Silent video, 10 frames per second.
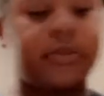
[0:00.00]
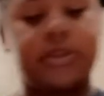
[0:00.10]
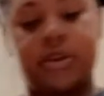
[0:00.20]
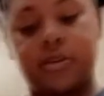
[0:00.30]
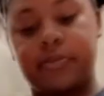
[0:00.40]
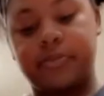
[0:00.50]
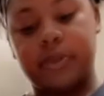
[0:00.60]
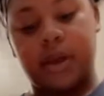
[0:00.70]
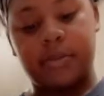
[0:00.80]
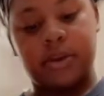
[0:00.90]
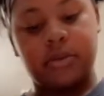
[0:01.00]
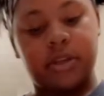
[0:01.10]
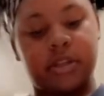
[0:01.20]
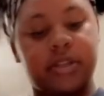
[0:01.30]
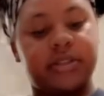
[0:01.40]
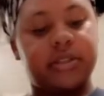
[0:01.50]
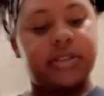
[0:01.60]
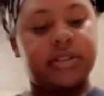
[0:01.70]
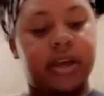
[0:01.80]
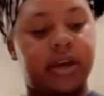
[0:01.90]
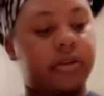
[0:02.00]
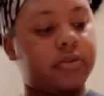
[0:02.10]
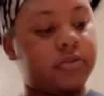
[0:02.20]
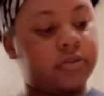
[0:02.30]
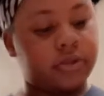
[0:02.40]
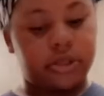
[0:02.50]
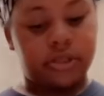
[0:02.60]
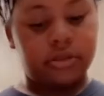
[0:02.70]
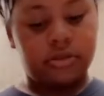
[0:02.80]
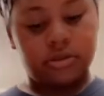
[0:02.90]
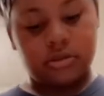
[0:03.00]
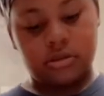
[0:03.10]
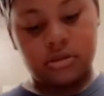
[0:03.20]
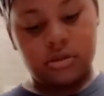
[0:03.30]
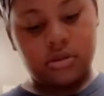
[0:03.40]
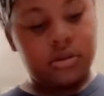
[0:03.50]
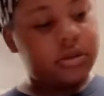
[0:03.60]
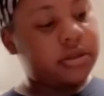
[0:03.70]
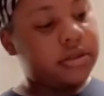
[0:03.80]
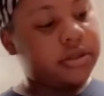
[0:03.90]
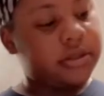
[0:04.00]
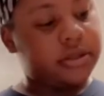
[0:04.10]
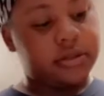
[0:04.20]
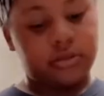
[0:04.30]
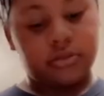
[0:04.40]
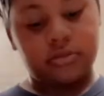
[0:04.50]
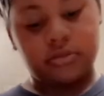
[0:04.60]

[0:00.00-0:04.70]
So I'm going to get these six out. One, two,